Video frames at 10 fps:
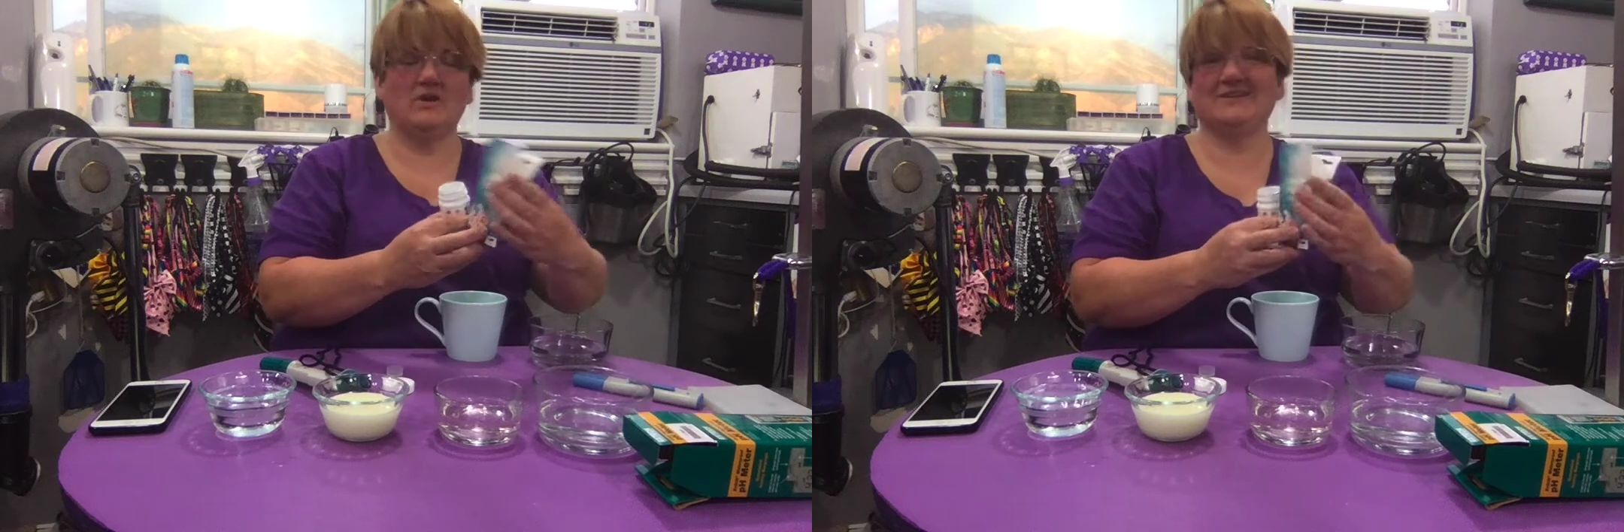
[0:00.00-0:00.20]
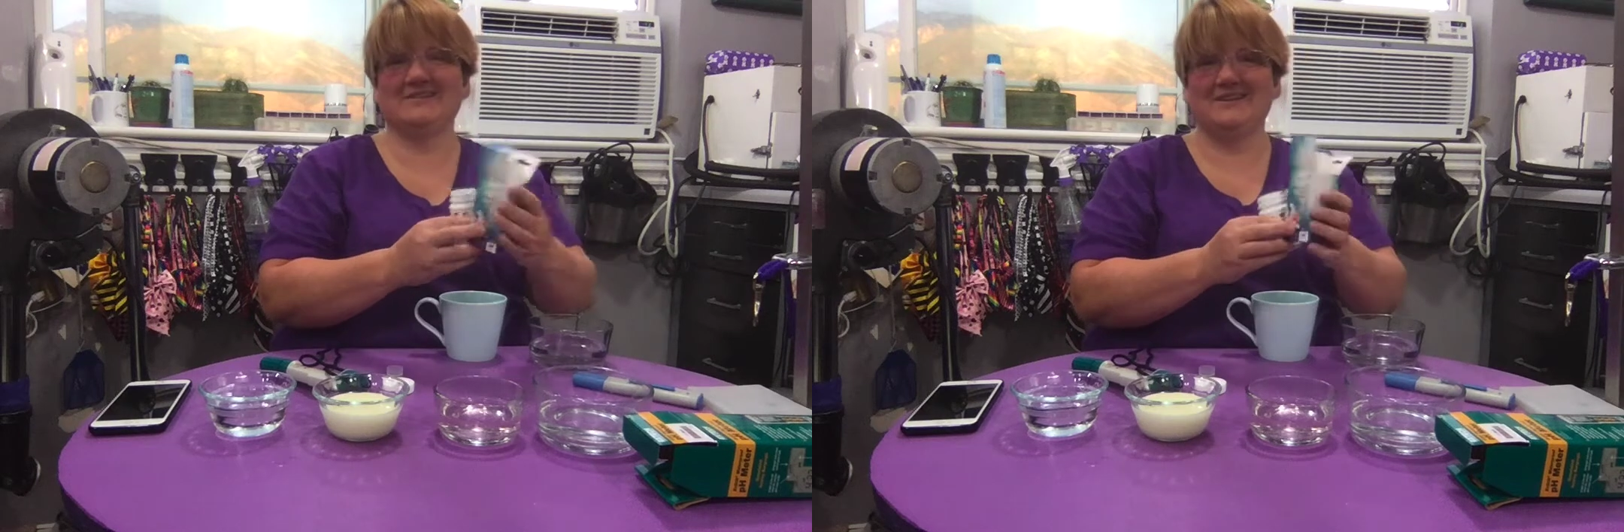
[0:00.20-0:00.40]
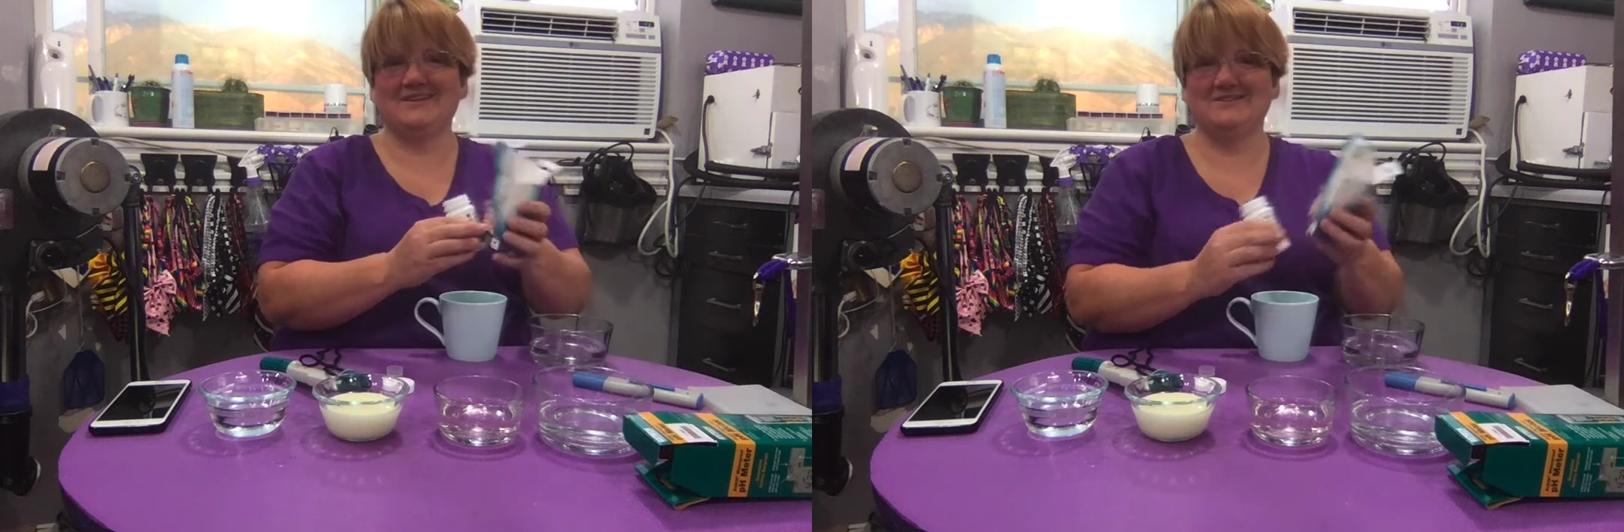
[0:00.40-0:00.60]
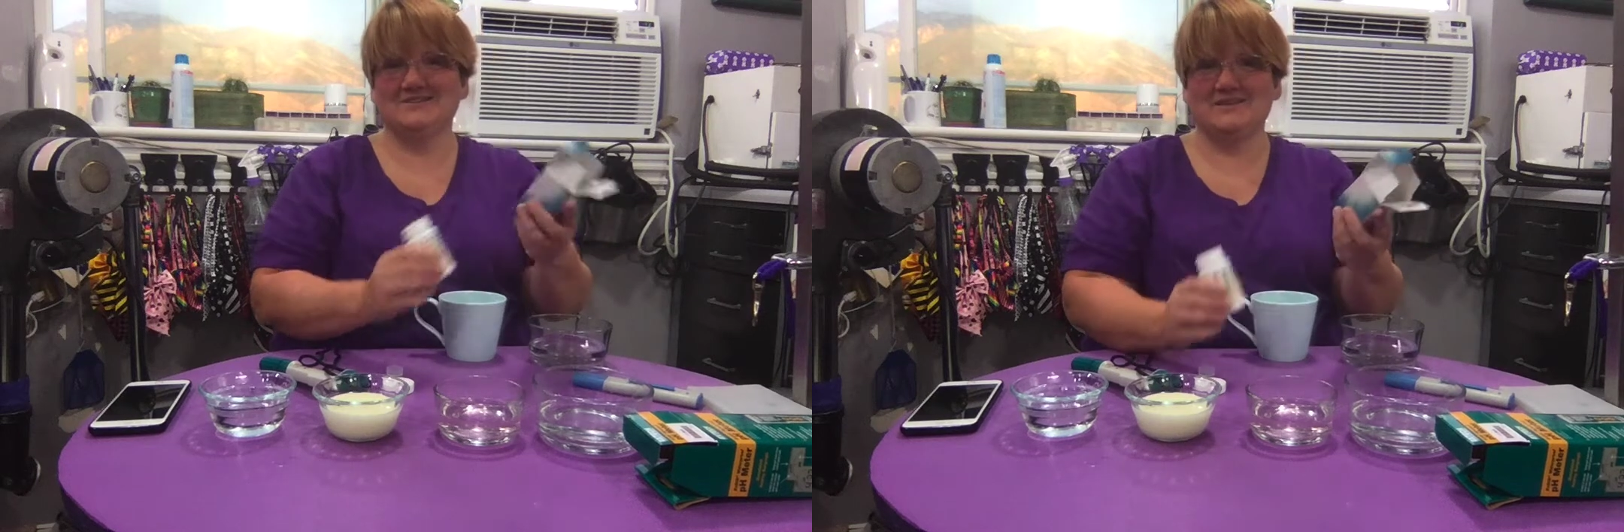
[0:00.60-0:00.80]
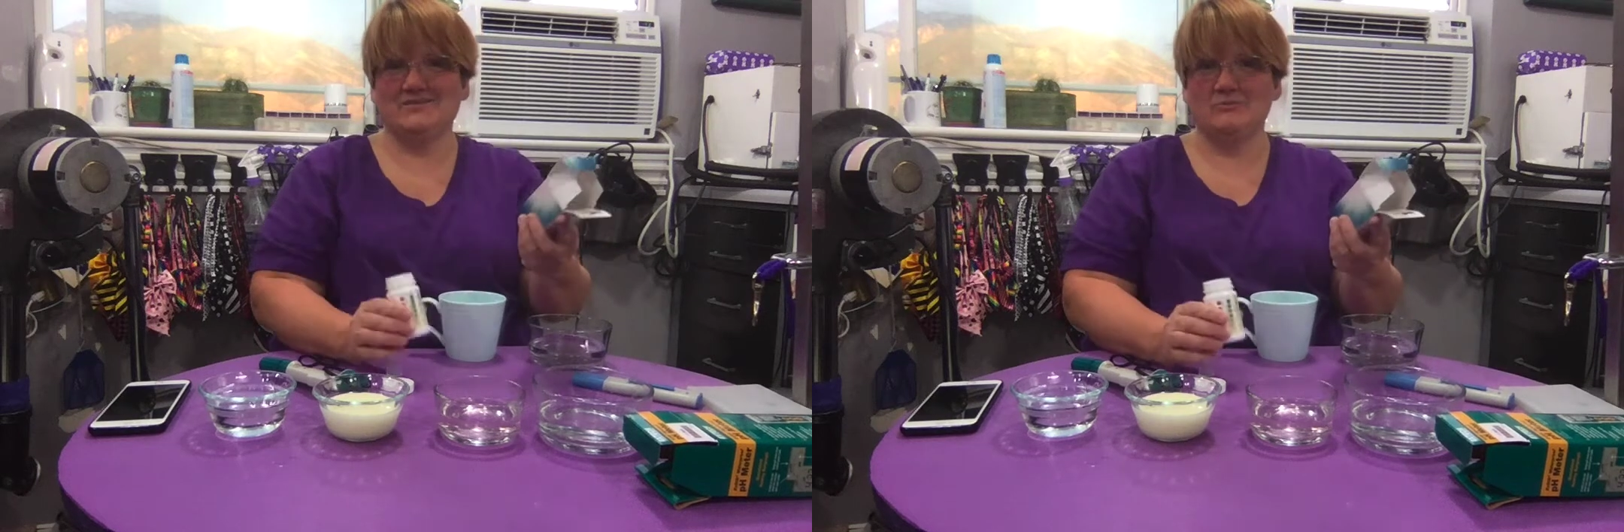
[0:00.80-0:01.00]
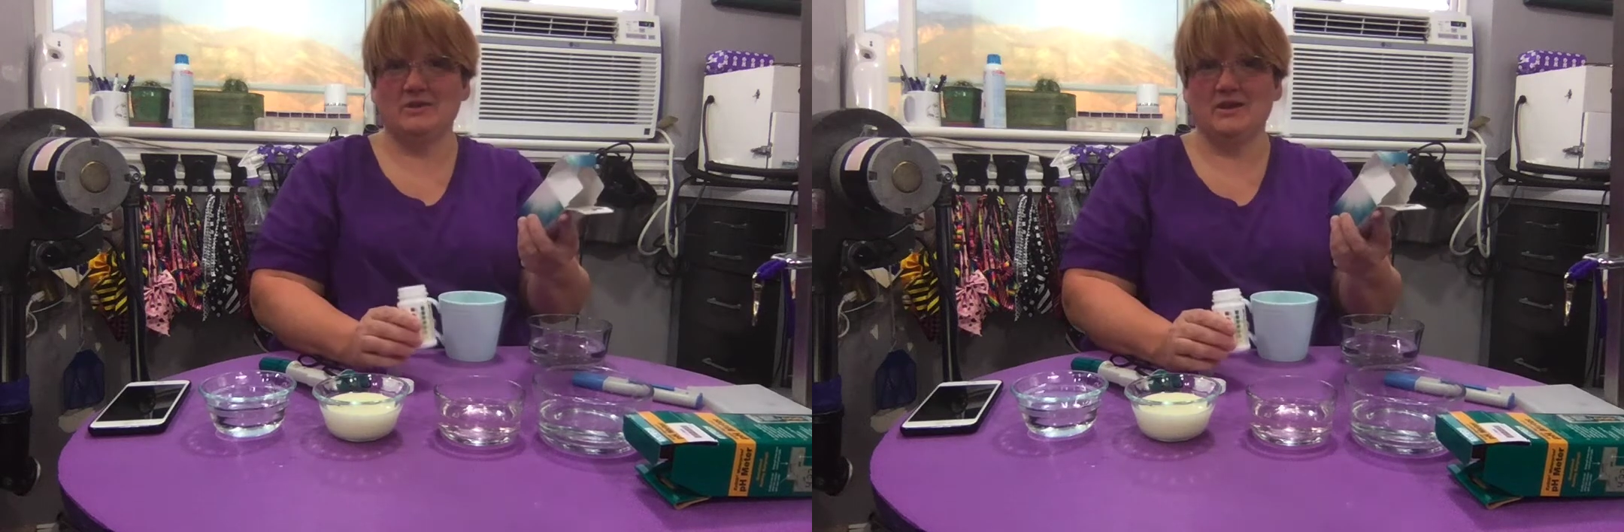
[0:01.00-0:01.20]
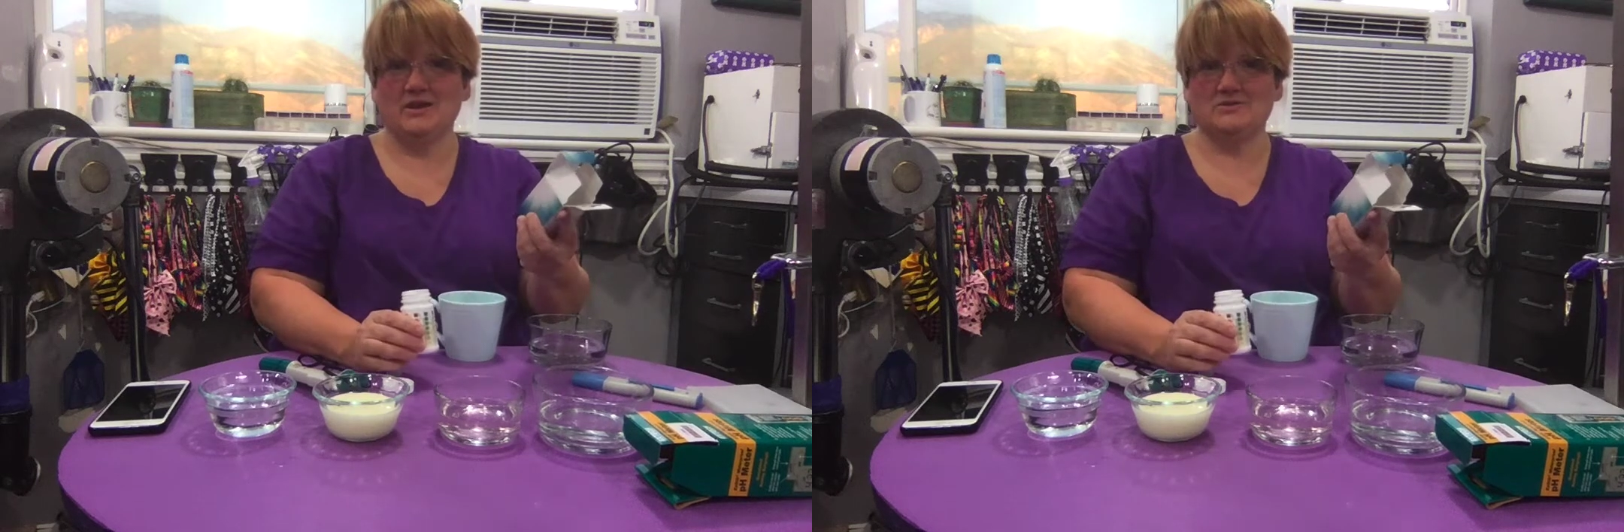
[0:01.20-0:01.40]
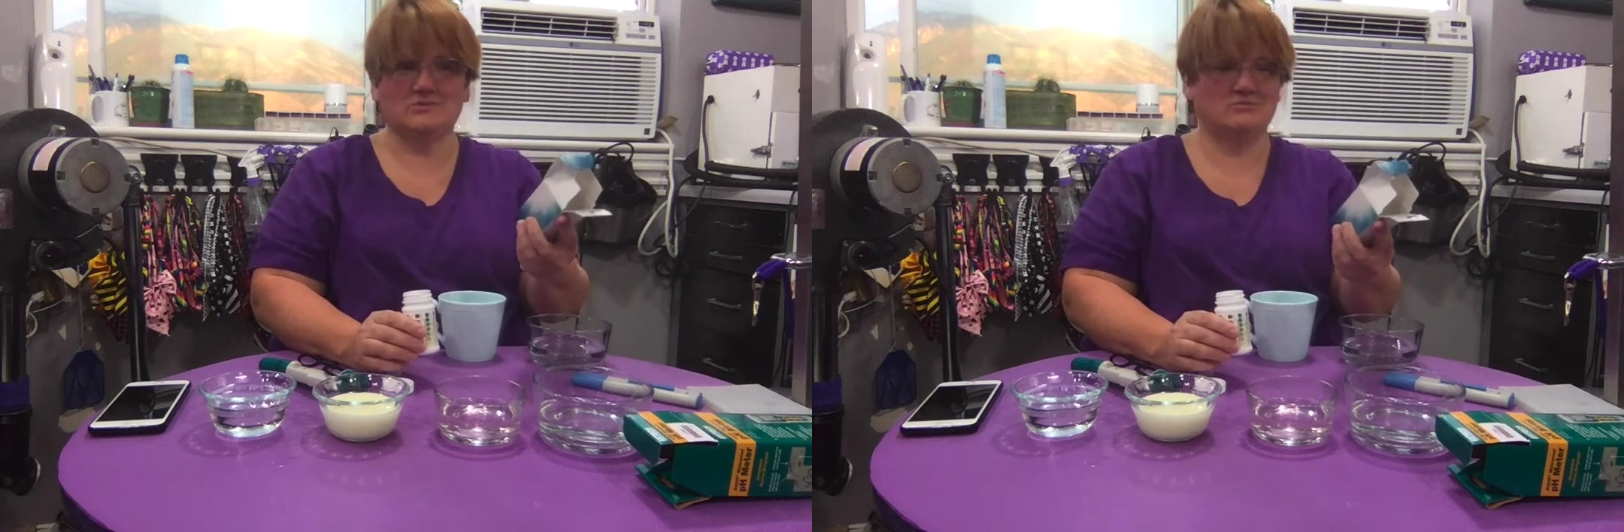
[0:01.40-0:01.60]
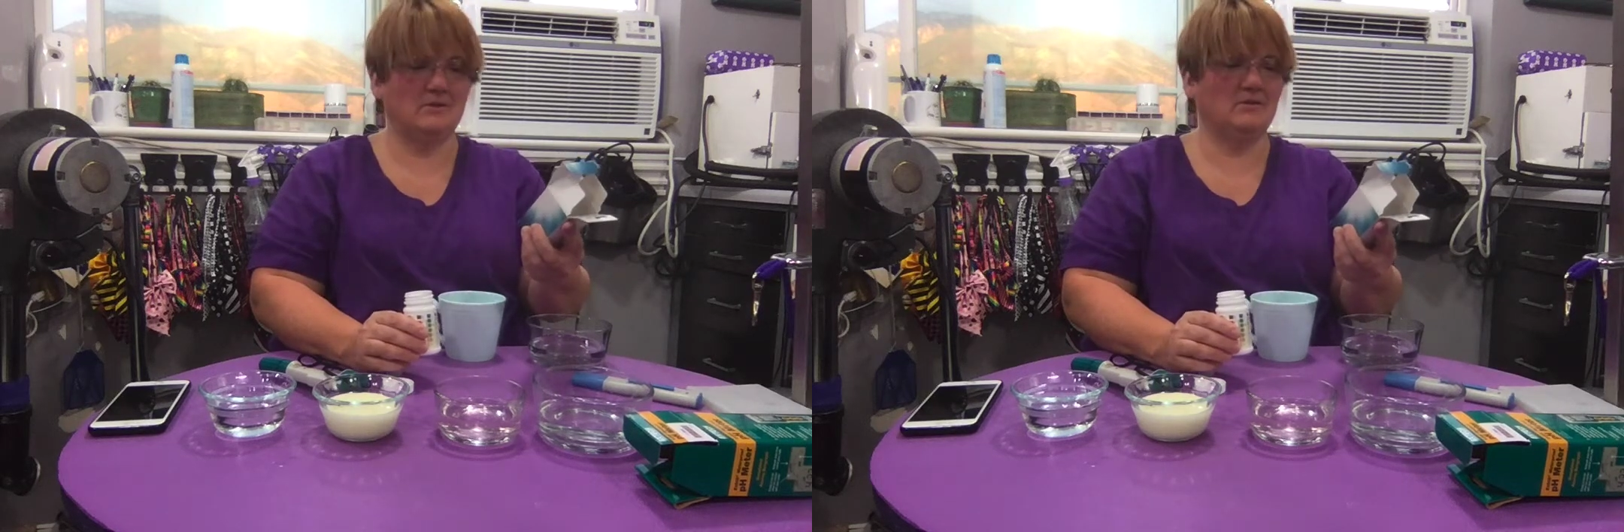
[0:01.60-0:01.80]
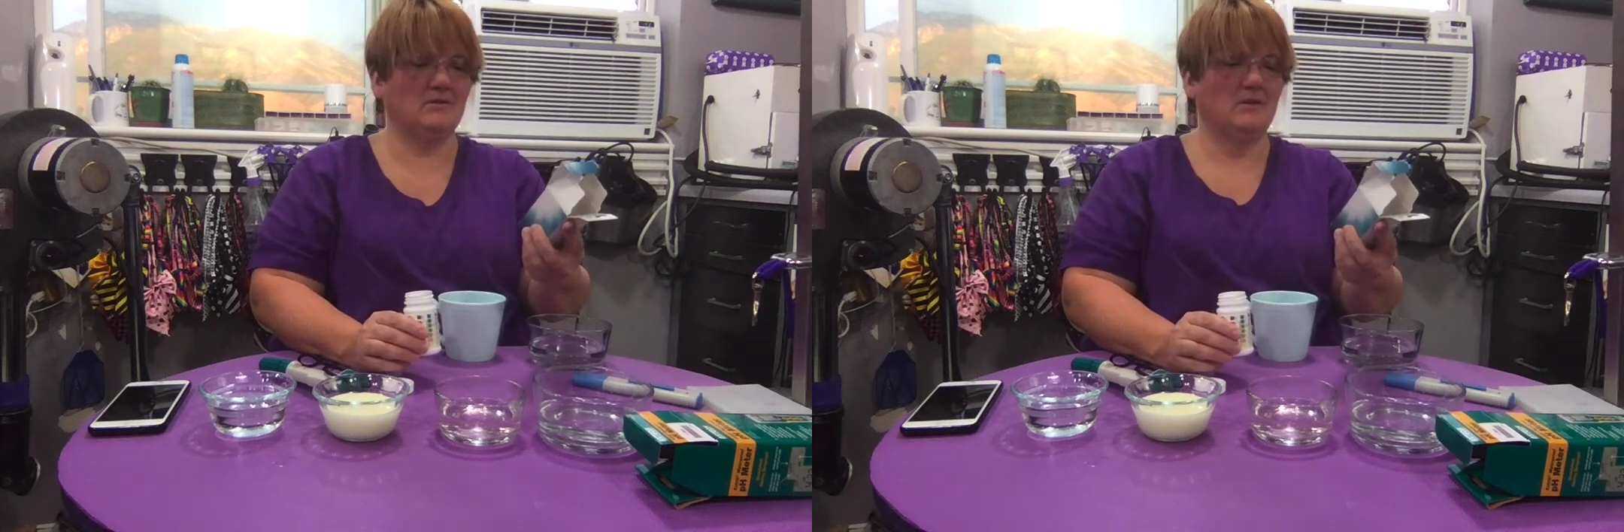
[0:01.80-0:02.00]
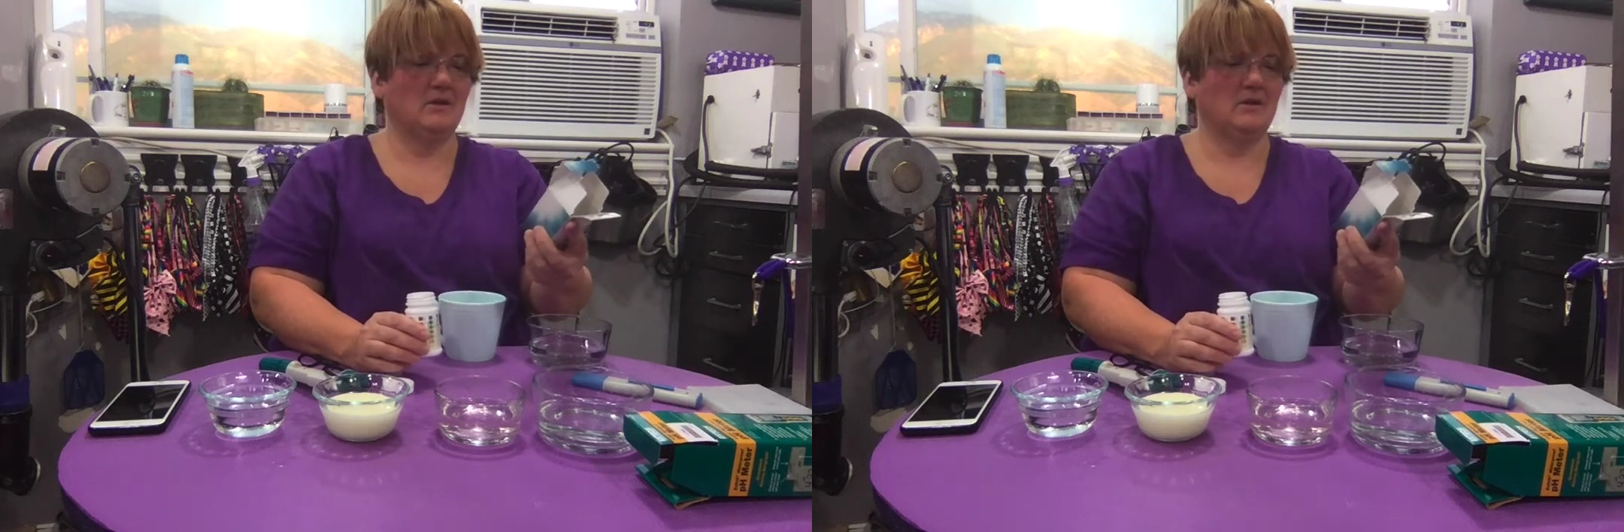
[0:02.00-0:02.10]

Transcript: because they didn't just have a pH one.